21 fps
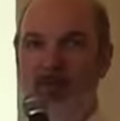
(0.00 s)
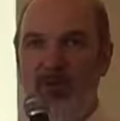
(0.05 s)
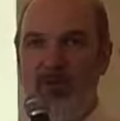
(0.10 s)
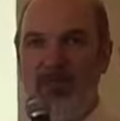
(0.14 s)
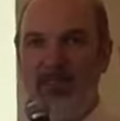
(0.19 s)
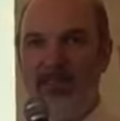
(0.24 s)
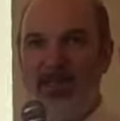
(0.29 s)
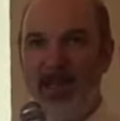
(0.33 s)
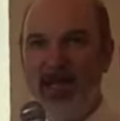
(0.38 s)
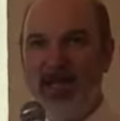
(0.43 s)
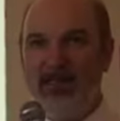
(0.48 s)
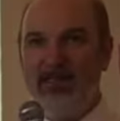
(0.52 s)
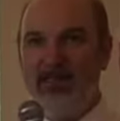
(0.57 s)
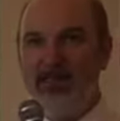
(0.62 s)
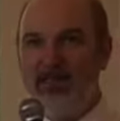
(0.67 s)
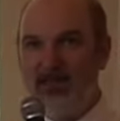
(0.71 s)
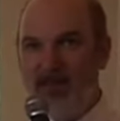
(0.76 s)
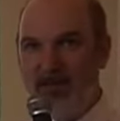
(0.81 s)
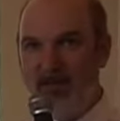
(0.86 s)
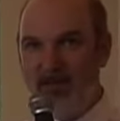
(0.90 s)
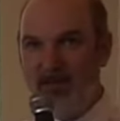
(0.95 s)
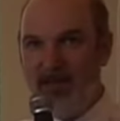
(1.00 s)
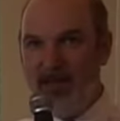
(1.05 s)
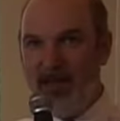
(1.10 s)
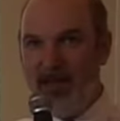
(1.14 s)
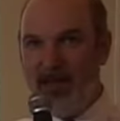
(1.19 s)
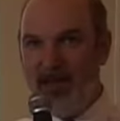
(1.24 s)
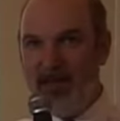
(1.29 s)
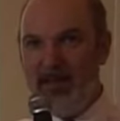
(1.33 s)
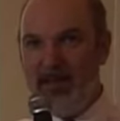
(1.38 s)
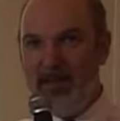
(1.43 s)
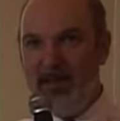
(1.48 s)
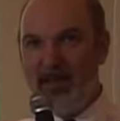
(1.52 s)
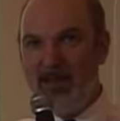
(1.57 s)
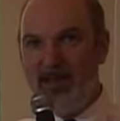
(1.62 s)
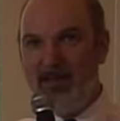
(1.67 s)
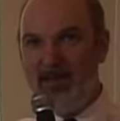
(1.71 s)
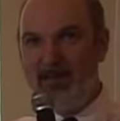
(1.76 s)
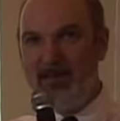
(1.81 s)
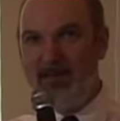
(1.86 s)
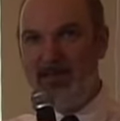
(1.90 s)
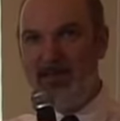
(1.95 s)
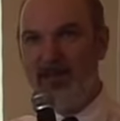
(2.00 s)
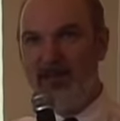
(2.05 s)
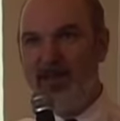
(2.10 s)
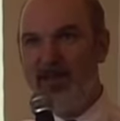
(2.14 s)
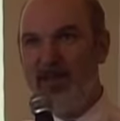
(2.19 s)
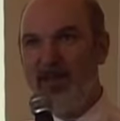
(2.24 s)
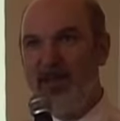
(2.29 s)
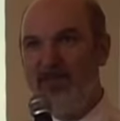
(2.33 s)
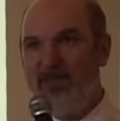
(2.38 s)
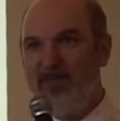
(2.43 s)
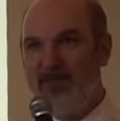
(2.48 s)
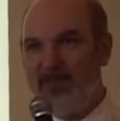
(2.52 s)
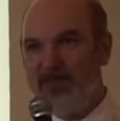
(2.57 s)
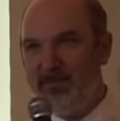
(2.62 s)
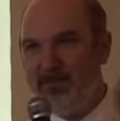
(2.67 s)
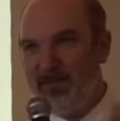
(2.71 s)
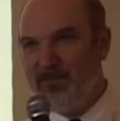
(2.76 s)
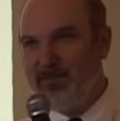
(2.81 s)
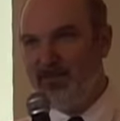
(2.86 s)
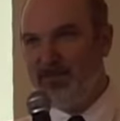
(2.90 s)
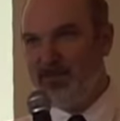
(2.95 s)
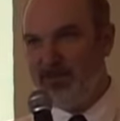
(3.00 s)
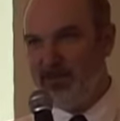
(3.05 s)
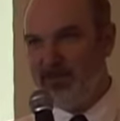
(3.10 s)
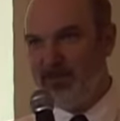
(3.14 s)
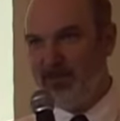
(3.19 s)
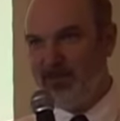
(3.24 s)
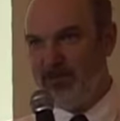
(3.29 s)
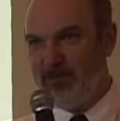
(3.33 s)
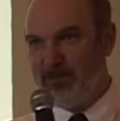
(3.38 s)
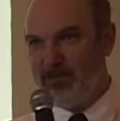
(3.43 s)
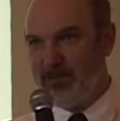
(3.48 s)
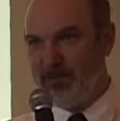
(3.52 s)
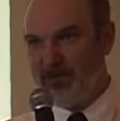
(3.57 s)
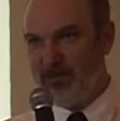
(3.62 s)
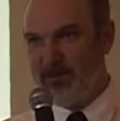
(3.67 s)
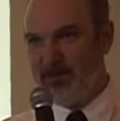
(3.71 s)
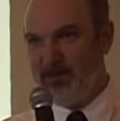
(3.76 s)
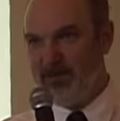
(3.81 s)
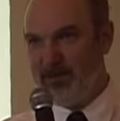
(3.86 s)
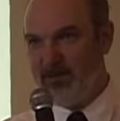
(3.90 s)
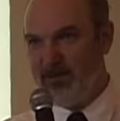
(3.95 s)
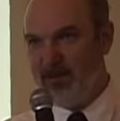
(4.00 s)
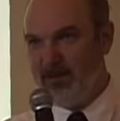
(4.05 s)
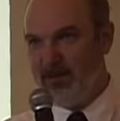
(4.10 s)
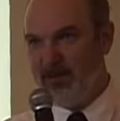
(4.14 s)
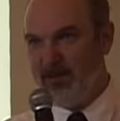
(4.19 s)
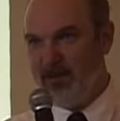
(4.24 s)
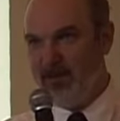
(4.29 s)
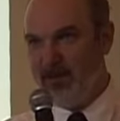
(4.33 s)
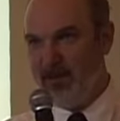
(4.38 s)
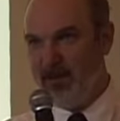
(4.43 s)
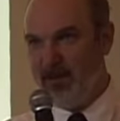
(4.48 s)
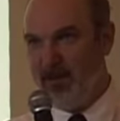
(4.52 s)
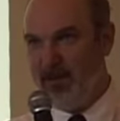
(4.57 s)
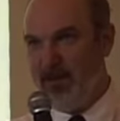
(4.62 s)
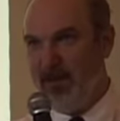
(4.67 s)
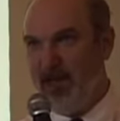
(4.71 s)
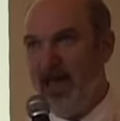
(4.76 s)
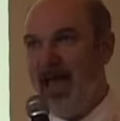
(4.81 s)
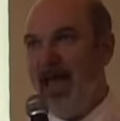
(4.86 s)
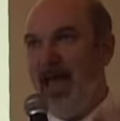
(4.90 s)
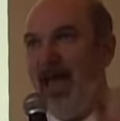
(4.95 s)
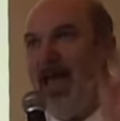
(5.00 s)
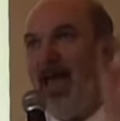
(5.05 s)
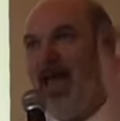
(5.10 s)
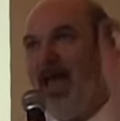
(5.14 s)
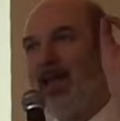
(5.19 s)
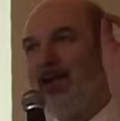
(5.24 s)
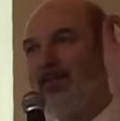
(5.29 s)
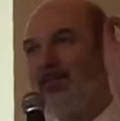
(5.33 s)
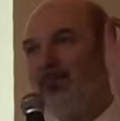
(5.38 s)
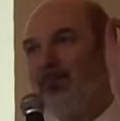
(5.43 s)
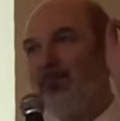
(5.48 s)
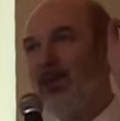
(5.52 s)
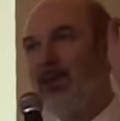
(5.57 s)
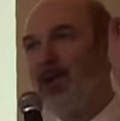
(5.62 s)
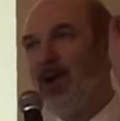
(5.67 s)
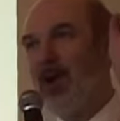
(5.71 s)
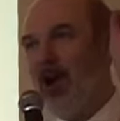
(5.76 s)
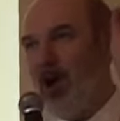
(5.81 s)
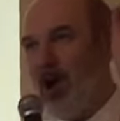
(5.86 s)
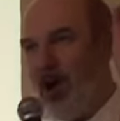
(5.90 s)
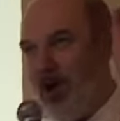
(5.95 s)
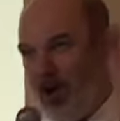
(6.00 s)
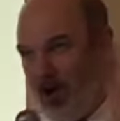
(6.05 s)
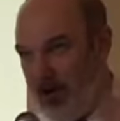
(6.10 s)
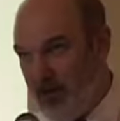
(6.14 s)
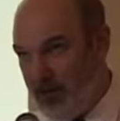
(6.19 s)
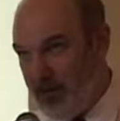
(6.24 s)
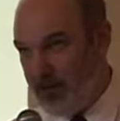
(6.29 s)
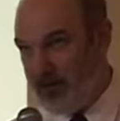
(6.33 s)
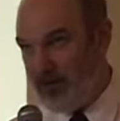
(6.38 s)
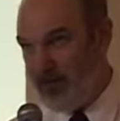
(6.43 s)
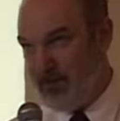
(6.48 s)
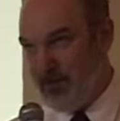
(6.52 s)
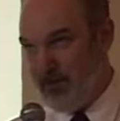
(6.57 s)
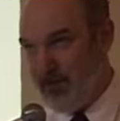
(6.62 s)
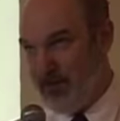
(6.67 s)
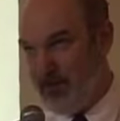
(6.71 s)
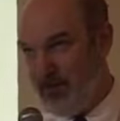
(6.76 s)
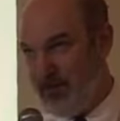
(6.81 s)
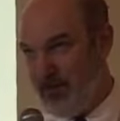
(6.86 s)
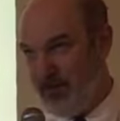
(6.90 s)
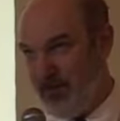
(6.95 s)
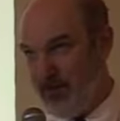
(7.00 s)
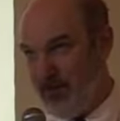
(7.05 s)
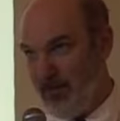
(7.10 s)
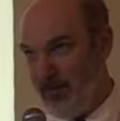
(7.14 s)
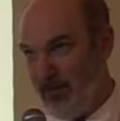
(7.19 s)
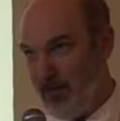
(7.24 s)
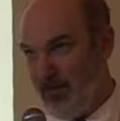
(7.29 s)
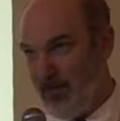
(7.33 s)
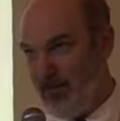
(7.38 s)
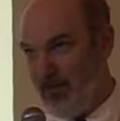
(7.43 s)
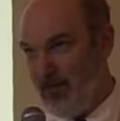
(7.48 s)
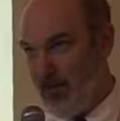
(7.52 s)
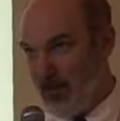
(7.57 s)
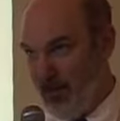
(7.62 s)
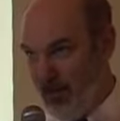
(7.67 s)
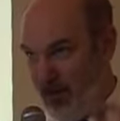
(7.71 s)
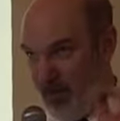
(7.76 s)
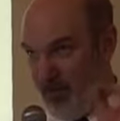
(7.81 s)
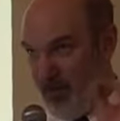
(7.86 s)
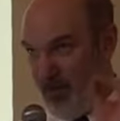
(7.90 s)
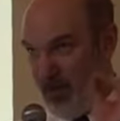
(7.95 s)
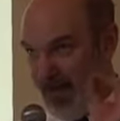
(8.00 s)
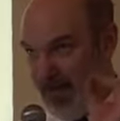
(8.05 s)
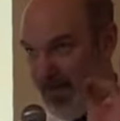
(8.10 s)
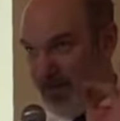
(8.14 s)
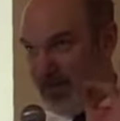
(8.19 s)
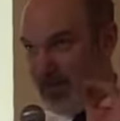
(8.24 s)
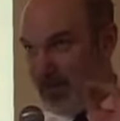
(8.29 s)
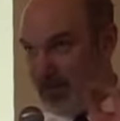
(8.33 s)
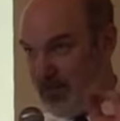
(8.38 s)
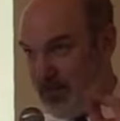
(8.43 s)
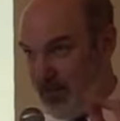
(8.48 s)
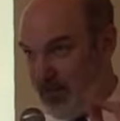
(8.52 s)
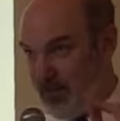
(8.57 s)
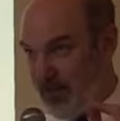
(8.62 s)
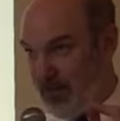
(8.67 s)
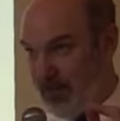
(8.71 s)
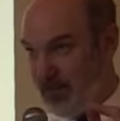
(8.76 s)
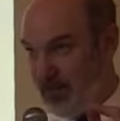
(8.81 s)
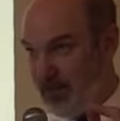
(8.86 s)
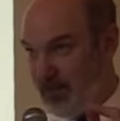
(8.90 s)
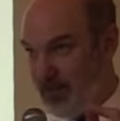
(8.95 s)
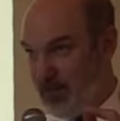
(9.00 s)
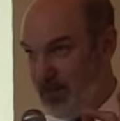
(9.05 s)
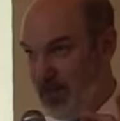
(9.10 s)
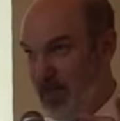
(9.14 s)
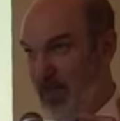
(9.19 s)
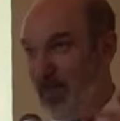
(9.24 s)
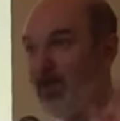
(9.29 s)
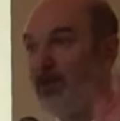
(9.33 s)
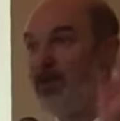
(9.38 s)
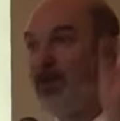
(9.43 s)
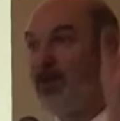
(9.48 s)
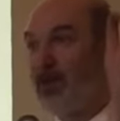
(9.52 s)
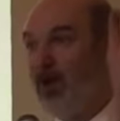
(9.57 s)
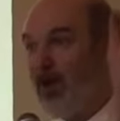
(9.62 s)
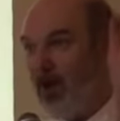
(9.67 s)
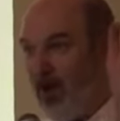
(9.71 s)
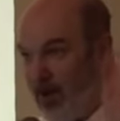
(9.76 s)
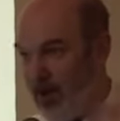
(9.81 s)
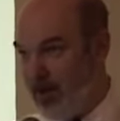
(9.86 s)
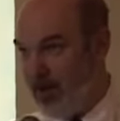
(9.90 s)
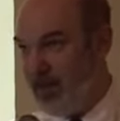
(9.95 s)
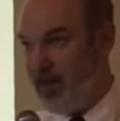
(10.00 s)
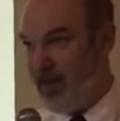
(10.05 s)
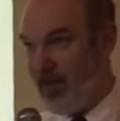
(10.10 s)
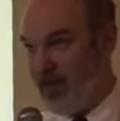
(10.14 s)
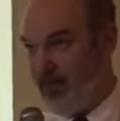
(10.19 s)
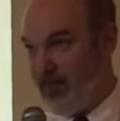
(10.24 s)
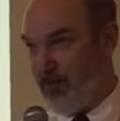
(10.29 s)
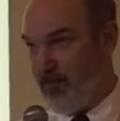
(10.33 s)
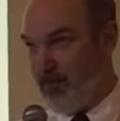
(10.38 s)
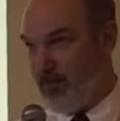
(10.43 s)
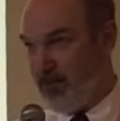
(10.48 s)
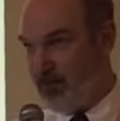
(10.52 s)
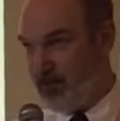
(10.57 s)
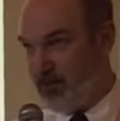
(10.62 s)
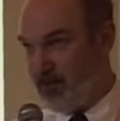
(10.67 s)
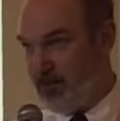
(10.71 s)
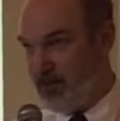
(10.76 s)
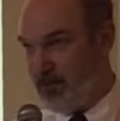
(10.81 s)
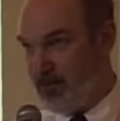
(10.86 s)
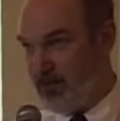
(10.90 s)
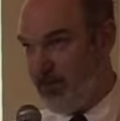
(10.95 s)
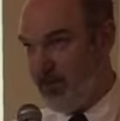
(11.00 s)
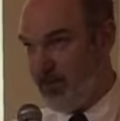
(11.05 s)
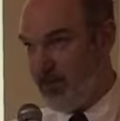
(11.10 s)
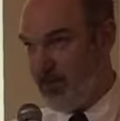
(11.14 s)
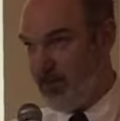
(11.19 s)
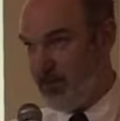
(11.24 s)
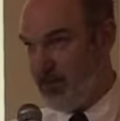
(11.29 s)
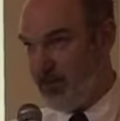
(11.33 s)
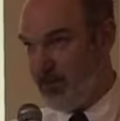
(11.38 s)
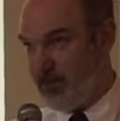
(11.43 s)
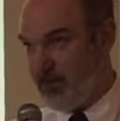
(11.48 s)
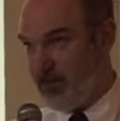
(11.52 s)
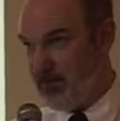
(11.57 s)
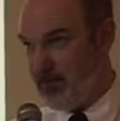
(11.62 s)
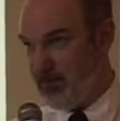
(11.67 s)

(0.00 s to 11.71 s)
We started together in our seminar with 50 students, and we all were 18 or 19, and we all came from a Christian family.